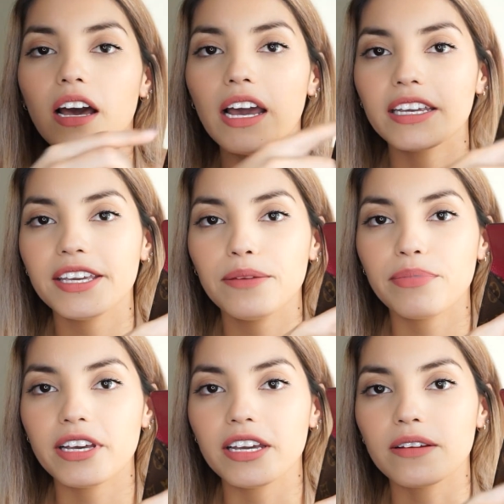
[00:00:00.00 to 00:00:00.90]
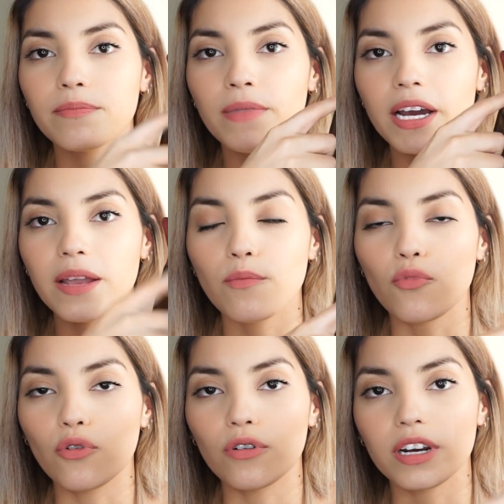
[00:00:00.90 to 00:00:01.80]
I keep like my
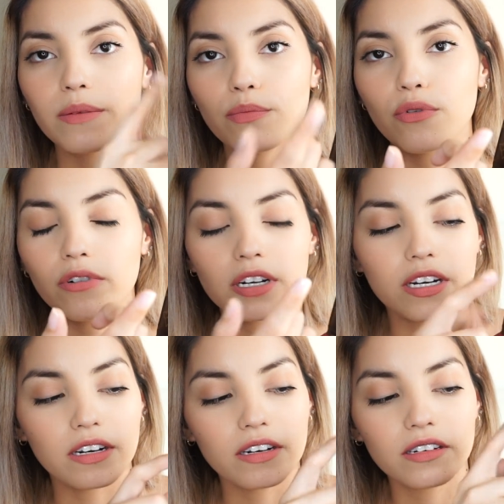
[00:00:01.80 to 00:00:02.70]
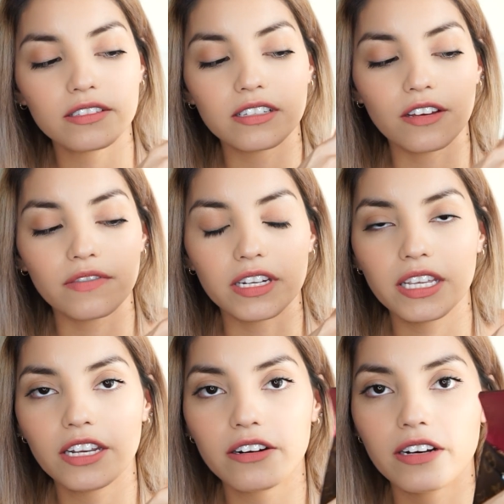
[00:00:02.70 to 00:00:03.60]
more important stuff in
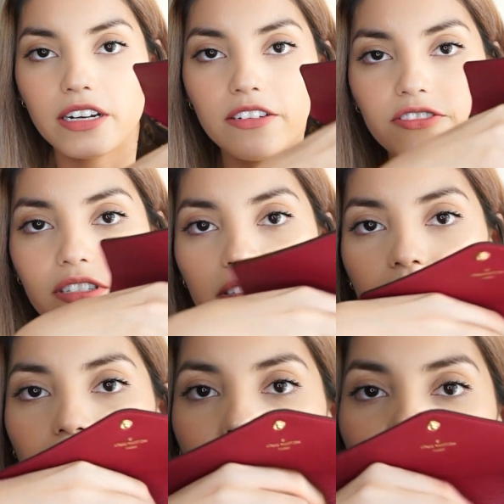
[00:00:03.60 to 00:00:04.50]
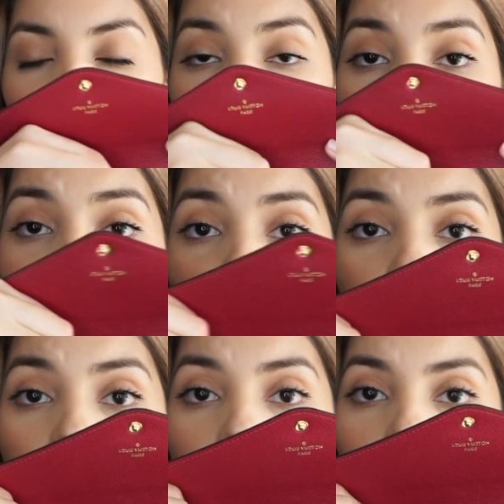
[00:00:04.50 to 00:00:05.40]
here. And as you can see, it has a little zipper.